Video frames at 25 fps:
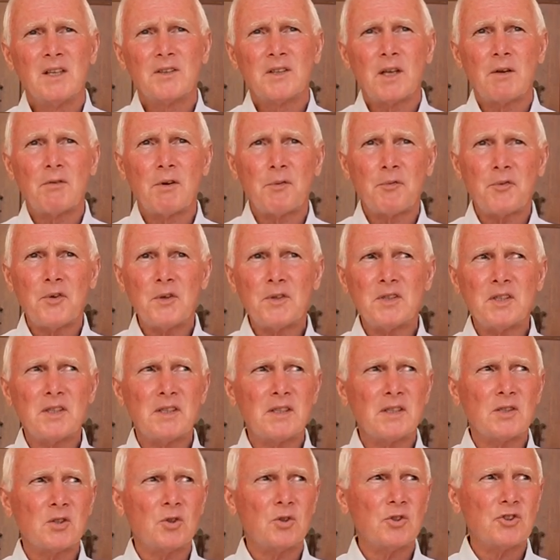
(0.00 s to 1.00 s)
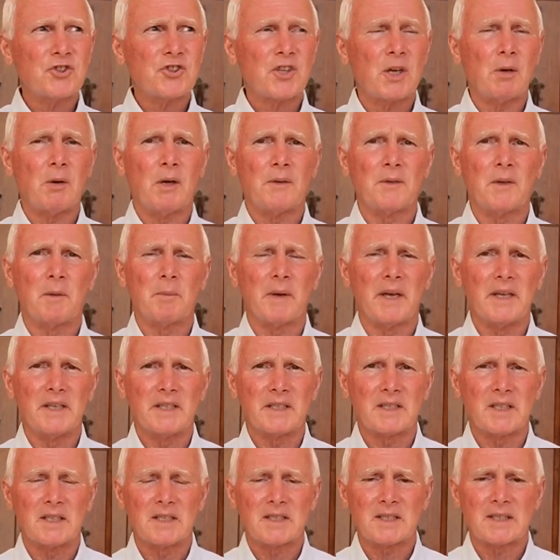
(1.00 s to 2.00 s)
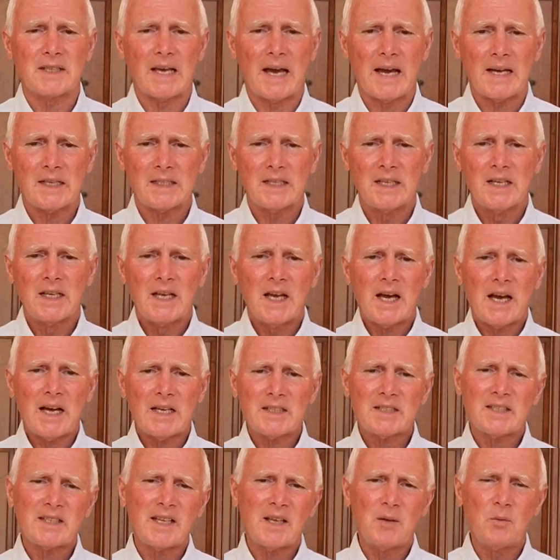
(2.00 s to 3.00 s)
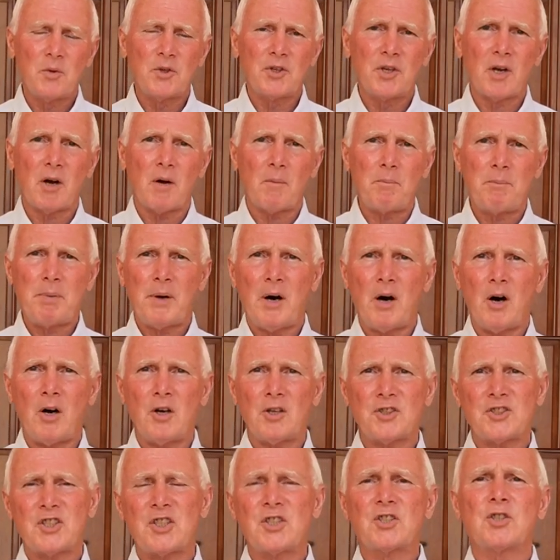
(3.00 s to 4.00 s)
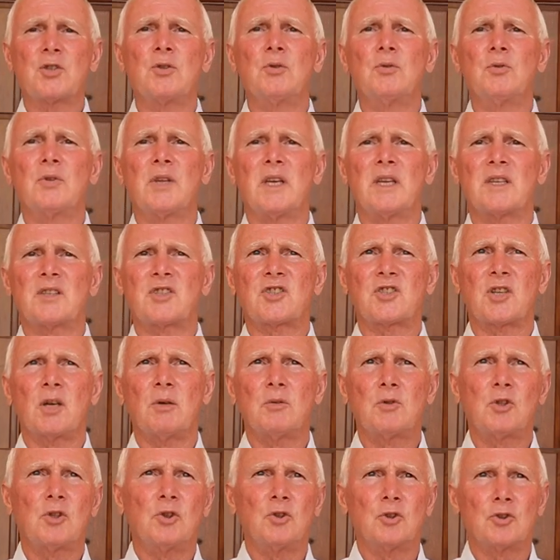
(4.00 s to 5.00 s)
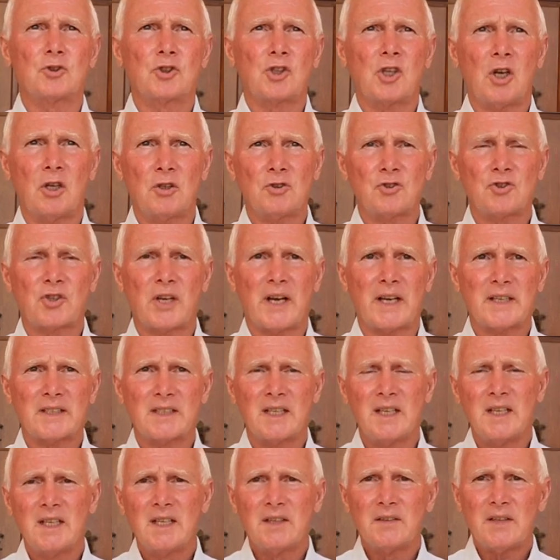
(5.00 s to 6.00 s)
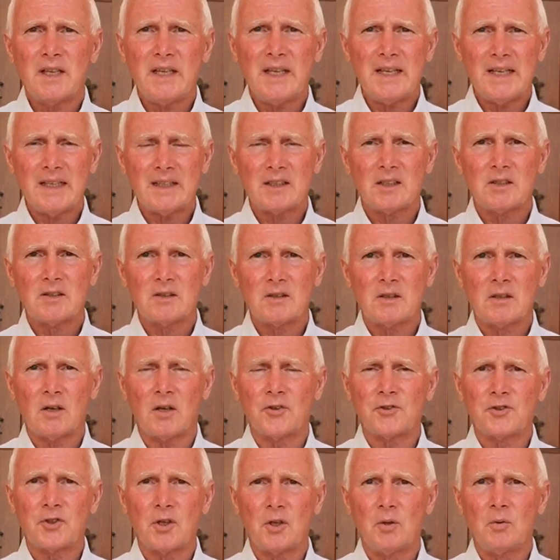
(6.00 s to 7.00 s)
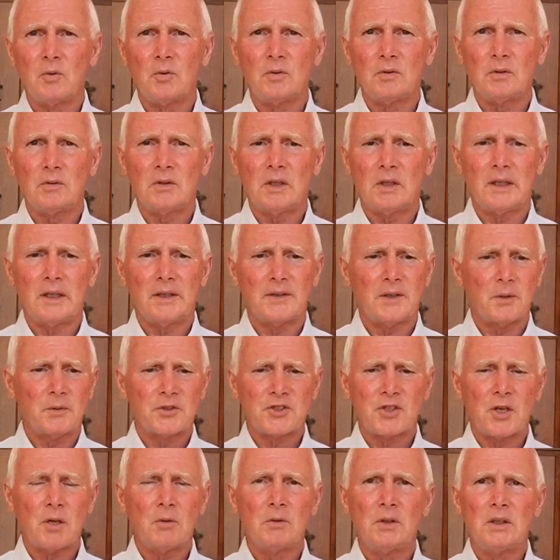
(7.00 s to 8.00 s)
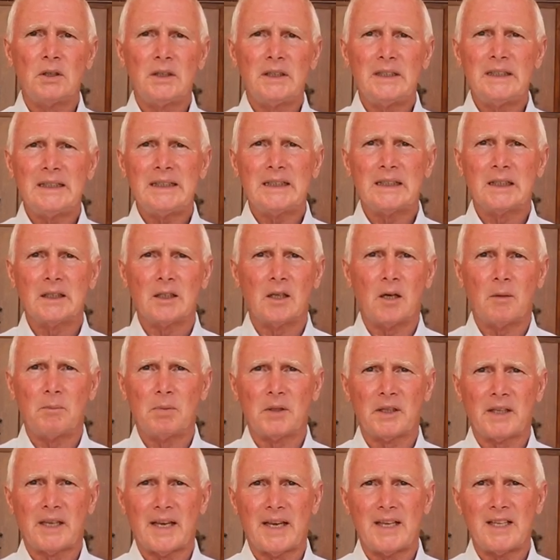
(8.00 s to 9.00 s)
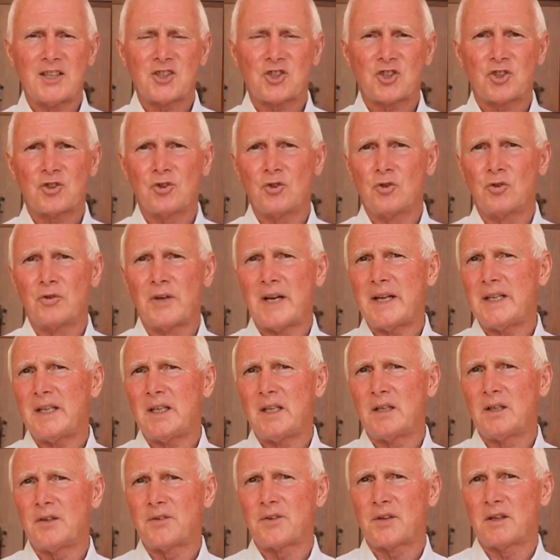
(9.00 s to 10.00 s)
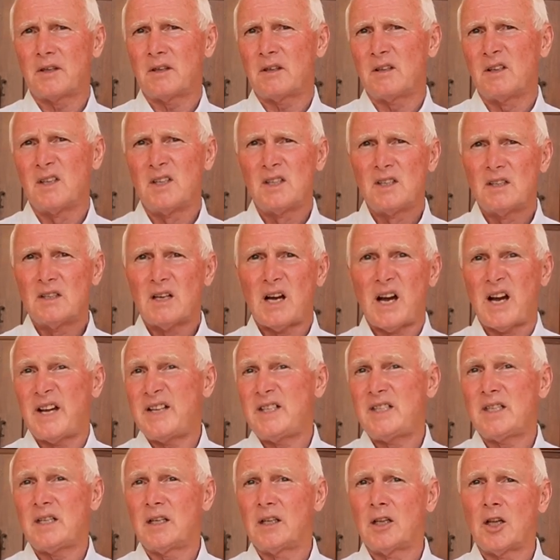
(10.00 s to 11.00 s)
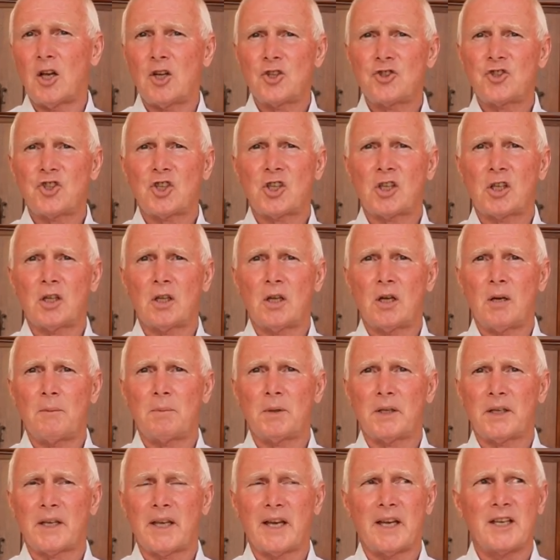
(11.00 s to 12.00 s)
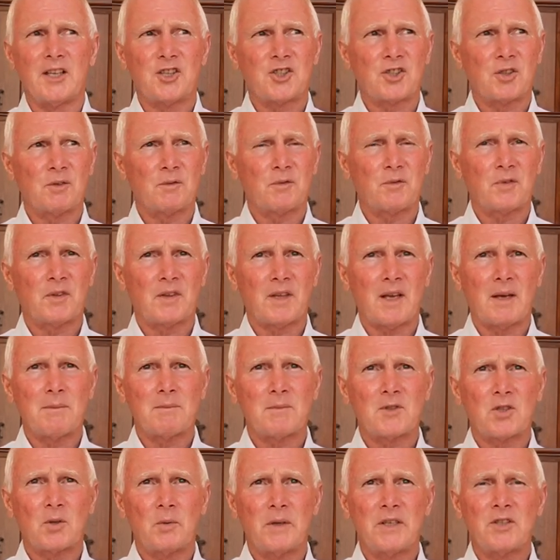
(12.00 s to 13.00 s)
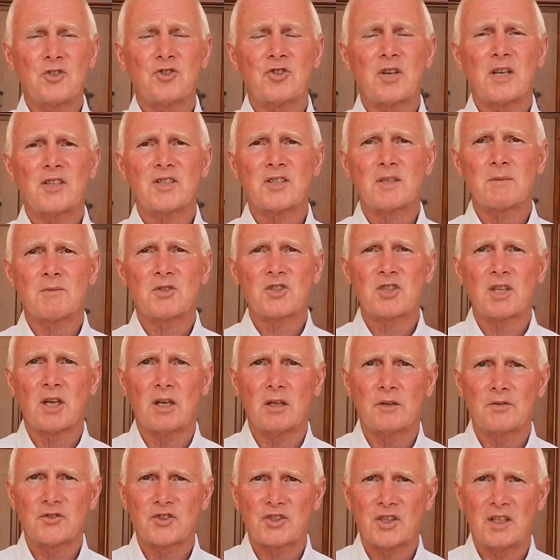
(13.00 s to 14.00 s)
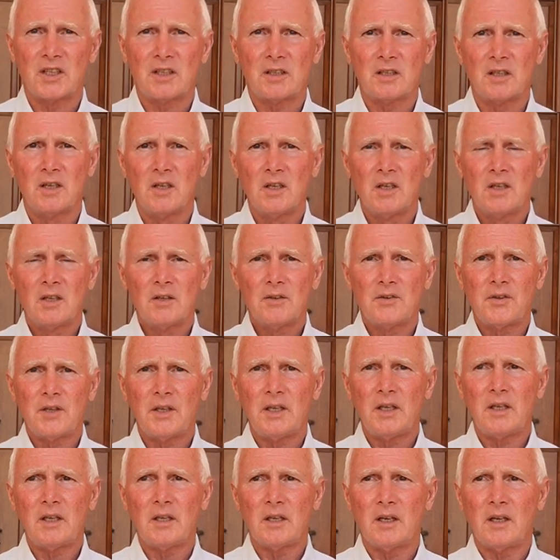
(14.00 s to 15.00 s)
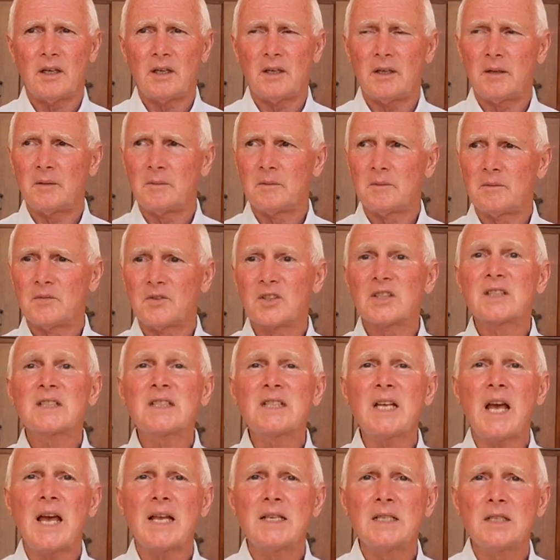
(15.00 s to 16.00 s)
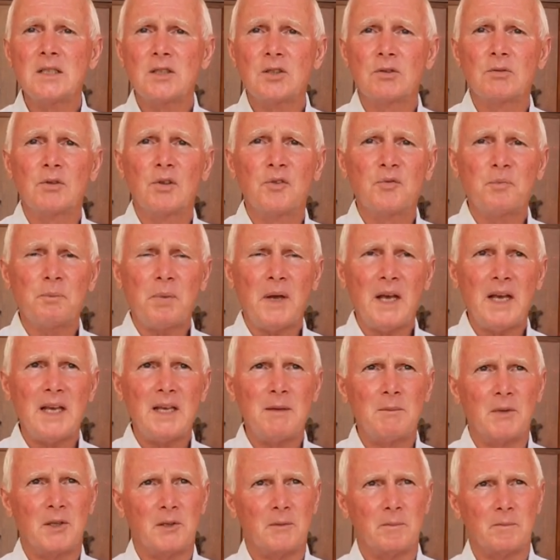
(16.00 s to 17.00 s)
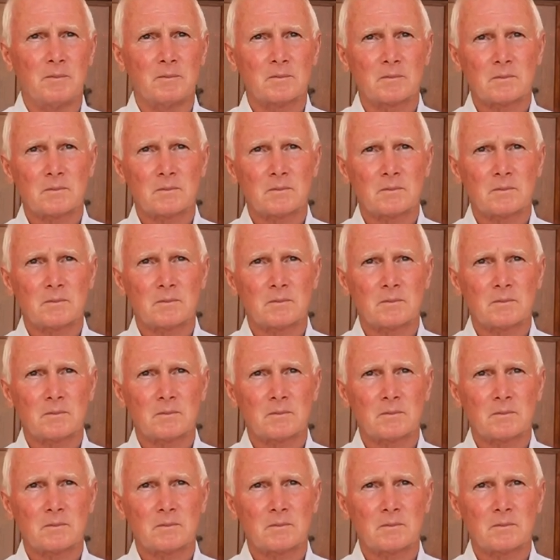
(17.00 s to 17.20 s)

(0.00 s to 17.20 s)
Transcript: They refuted it also on the basis that, as they were not party to this so-called contract, they had got no, there was no legal obligation or any other ideological obligation for them to interest themselves in the tender of payment.